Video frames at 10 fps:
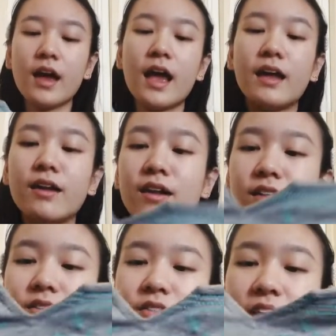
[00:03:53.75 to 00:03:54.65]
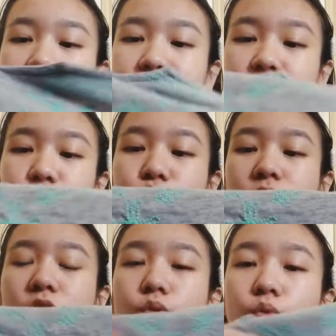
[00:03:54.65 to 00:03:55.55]
And they have this
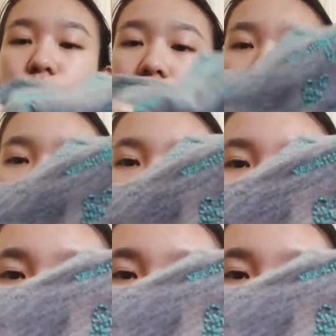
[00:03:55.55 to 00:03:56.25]
really cool like